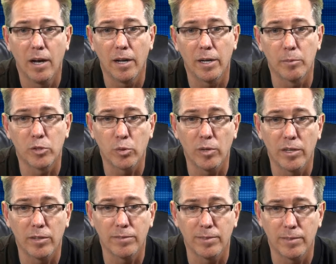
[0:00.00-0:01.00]
Uh, number
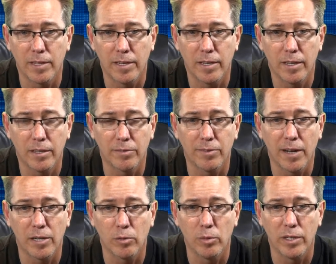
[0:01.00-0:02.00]
12, and the
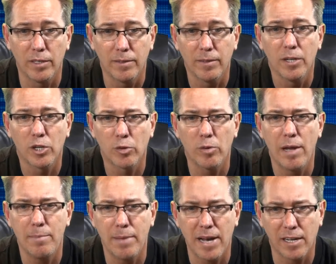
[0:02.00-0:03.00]
final one,
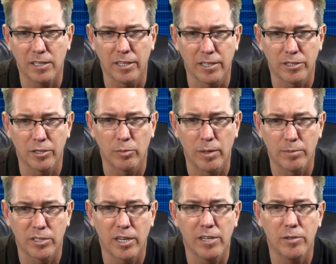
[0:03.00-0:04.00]
create backlinks to the
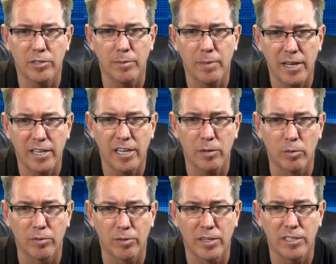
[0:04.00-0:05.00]
website using main
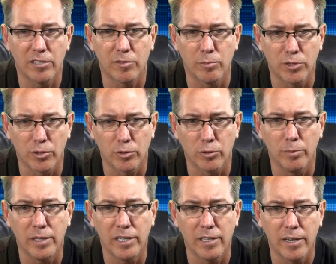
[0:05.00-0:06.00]
keyword phrases from
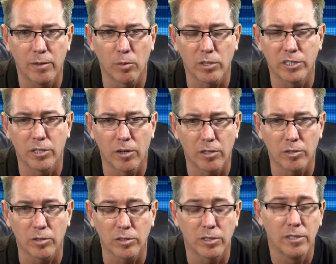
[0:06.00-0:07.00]
social media networks and
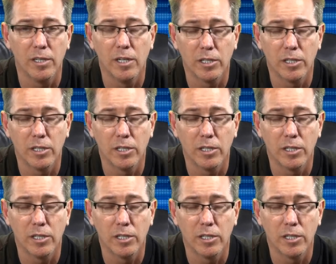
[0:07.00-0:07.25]
articles.